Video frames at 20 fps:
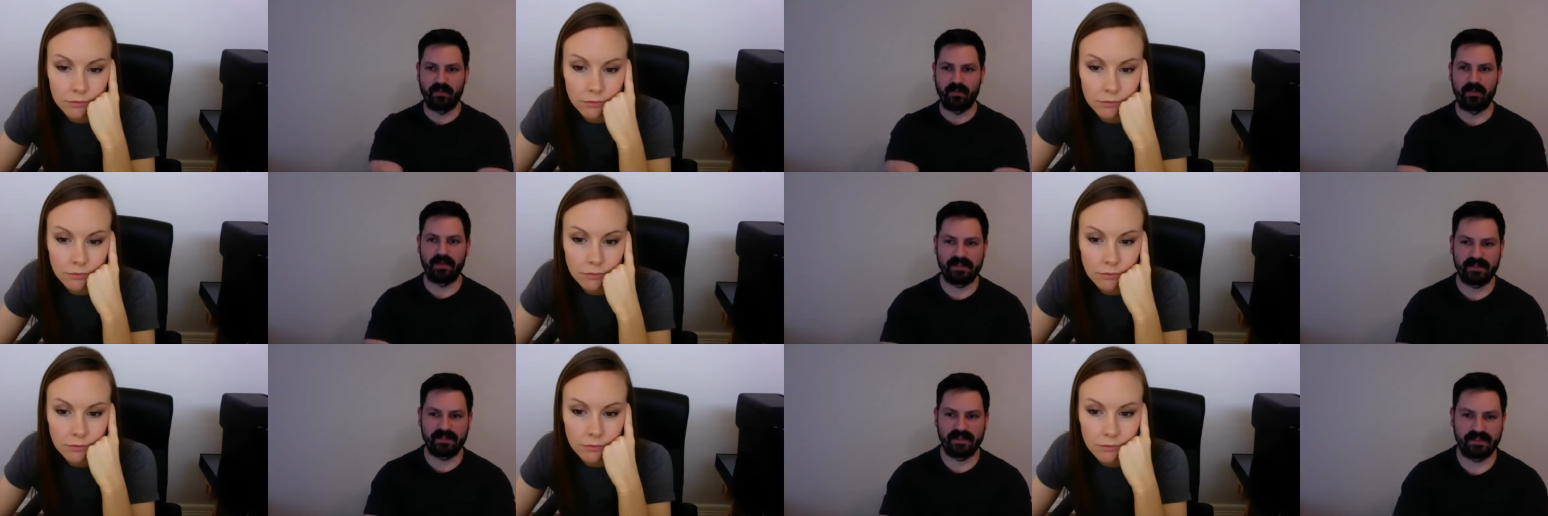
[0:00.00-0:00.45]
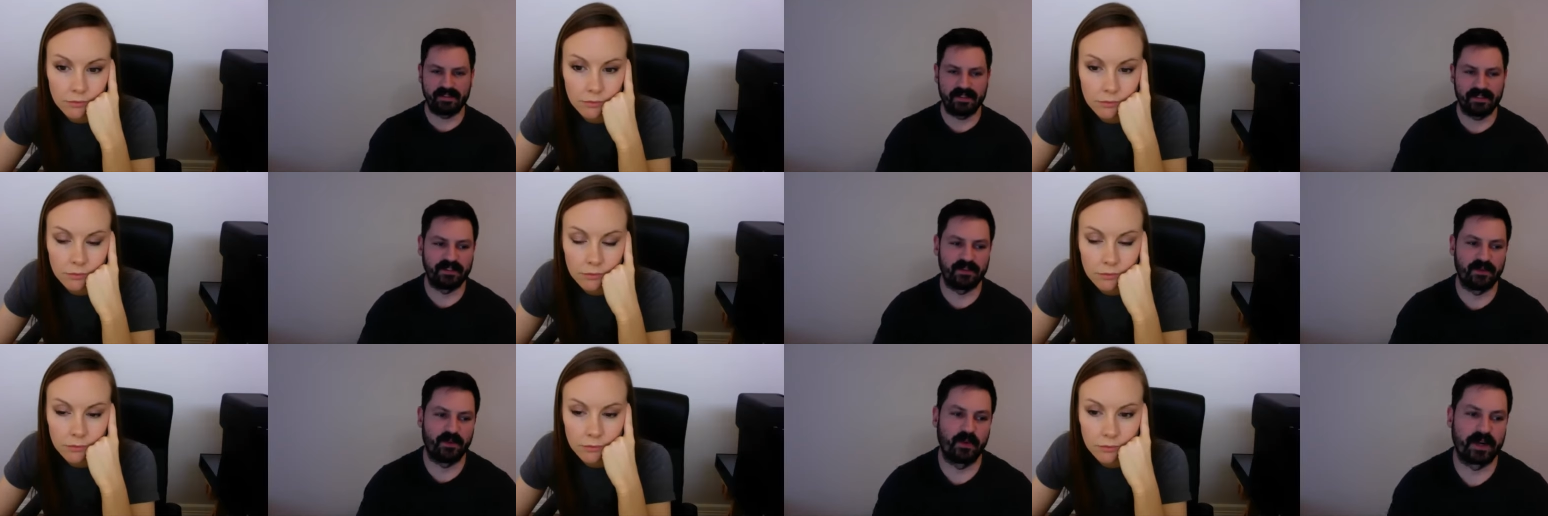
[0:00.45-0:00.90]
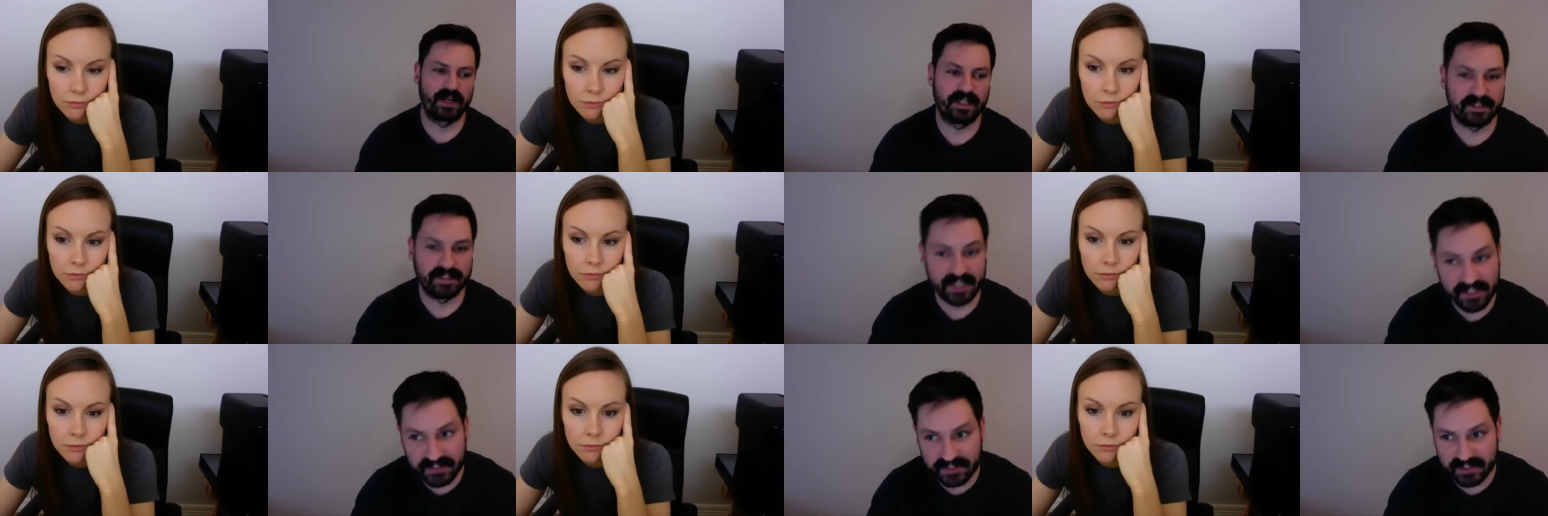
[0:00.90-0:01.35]
Speaker 1: and businesses and
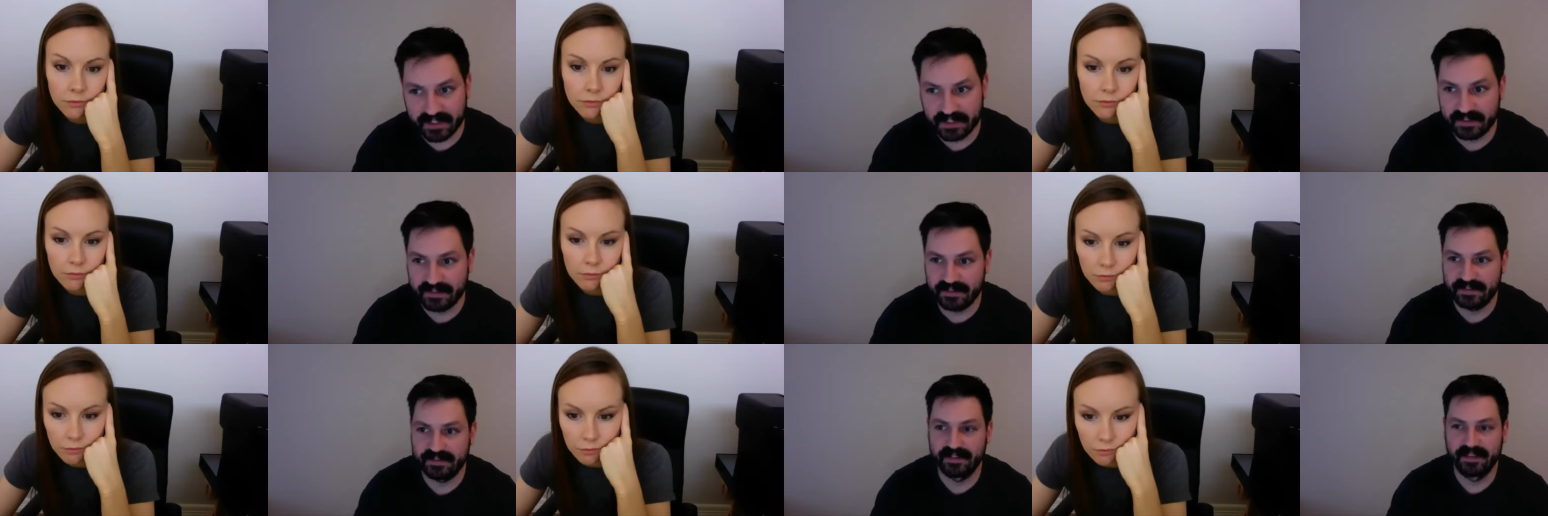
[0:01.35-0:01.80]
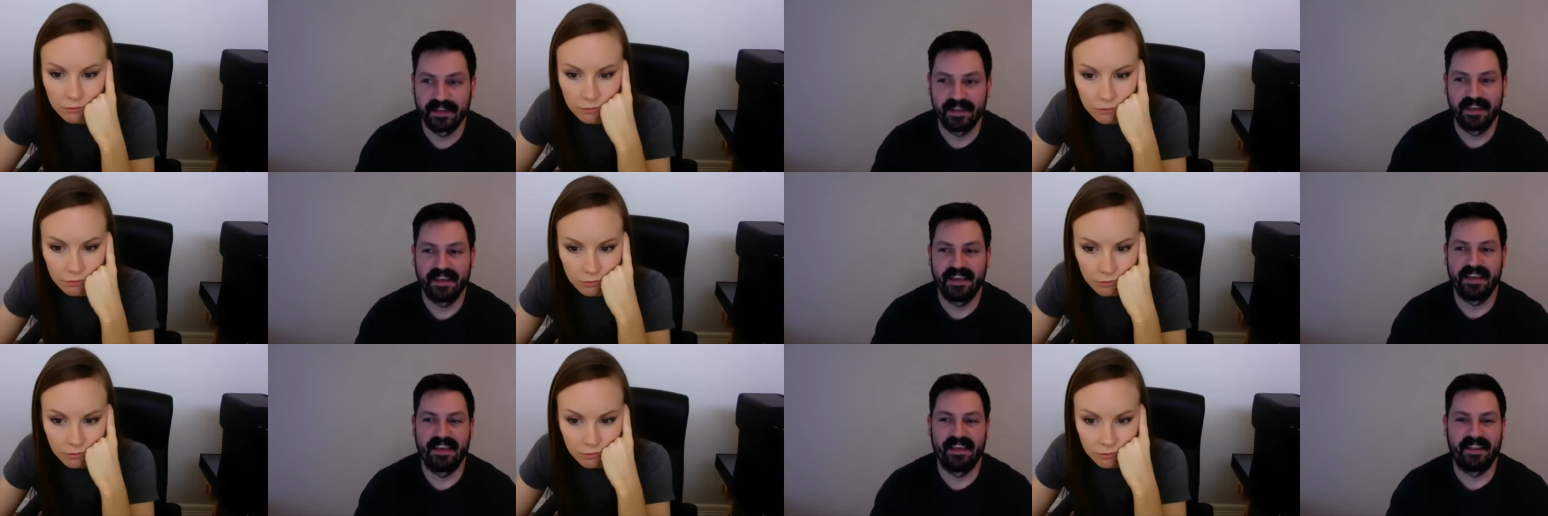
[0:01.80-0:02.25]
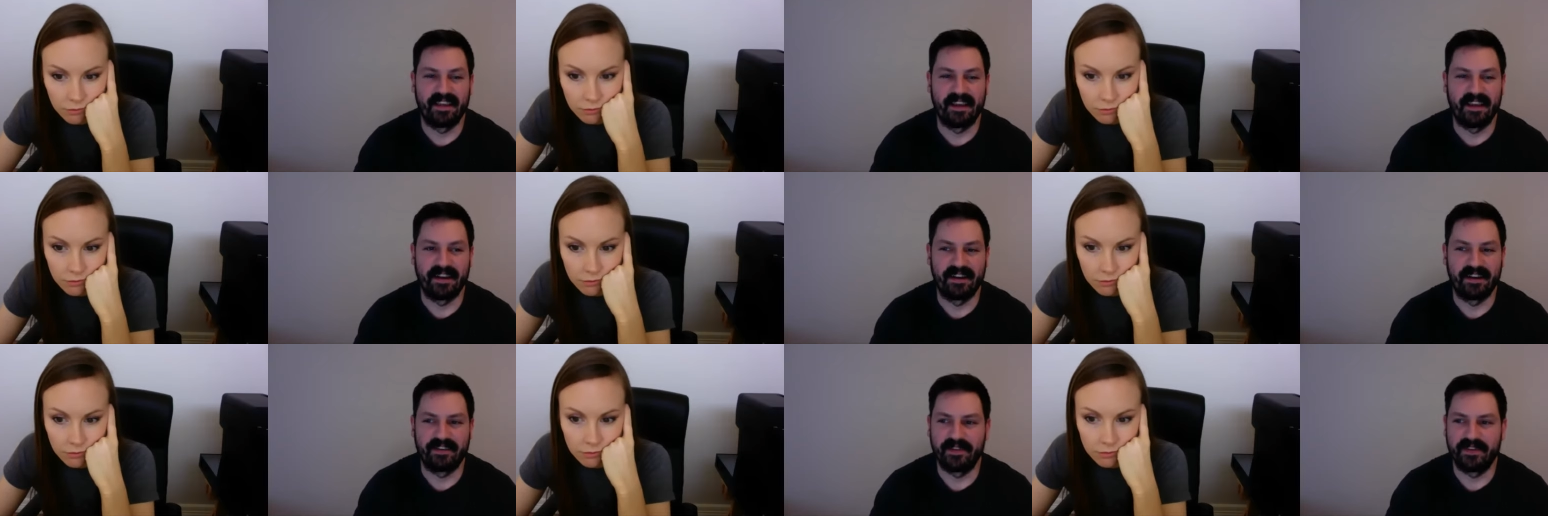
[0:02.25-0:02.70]
organizations
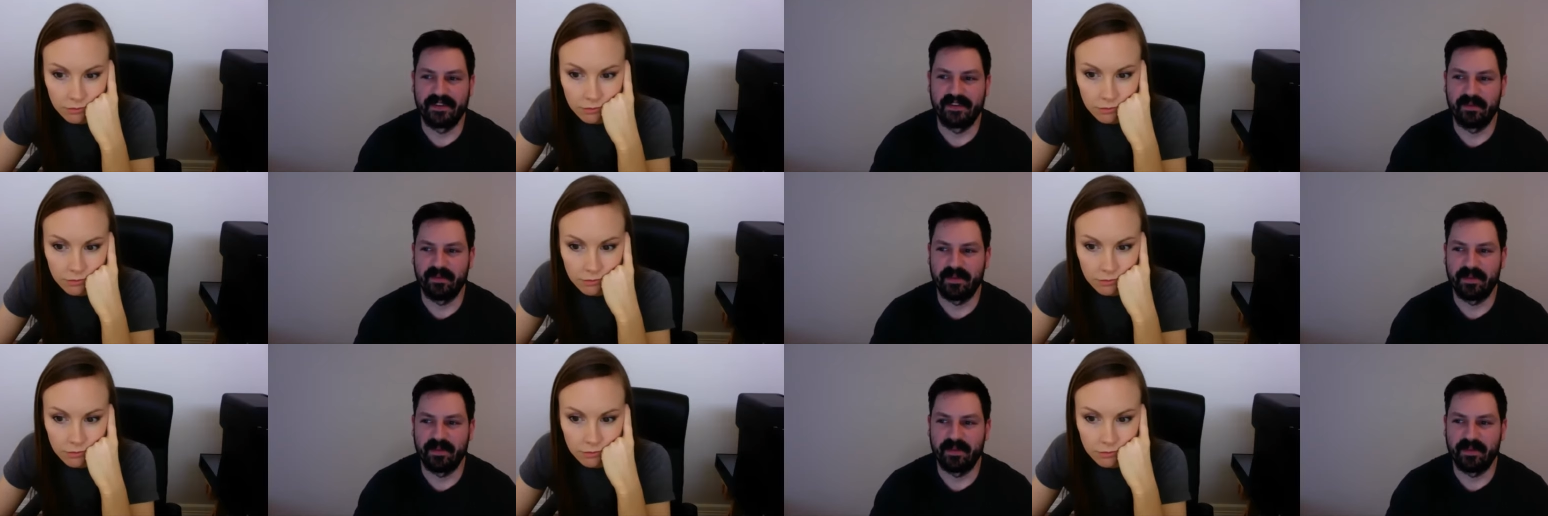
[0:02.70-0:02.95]
are going to